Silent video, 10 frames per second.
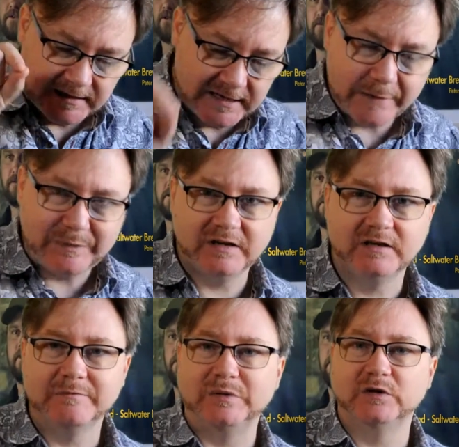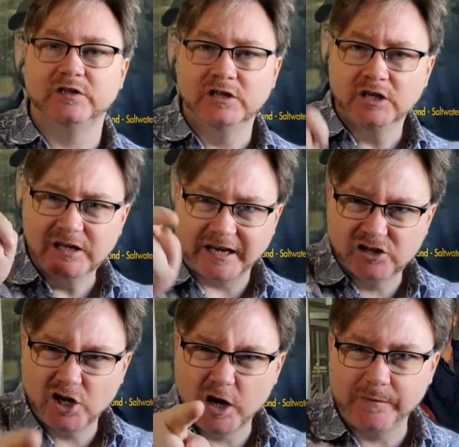Nip it in the bud,
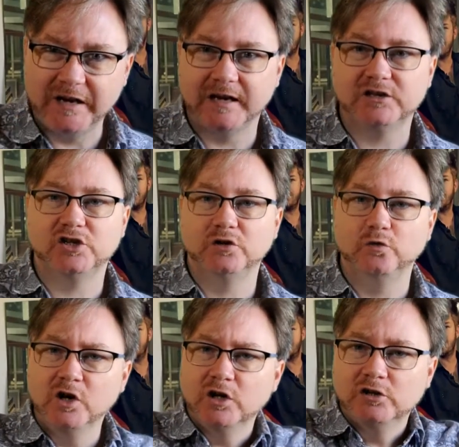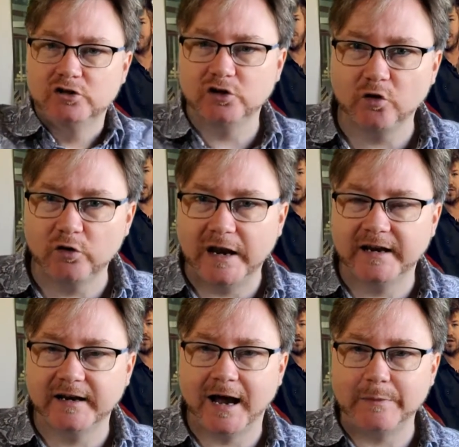like Terminator 2. Don't let
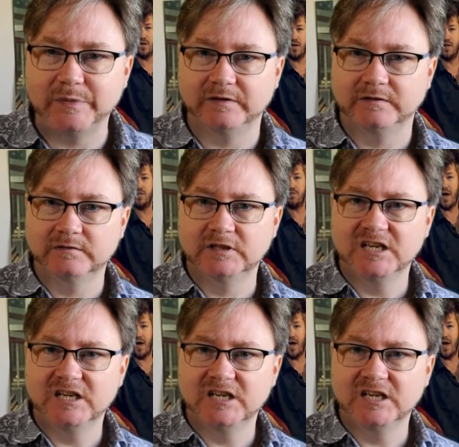it happen.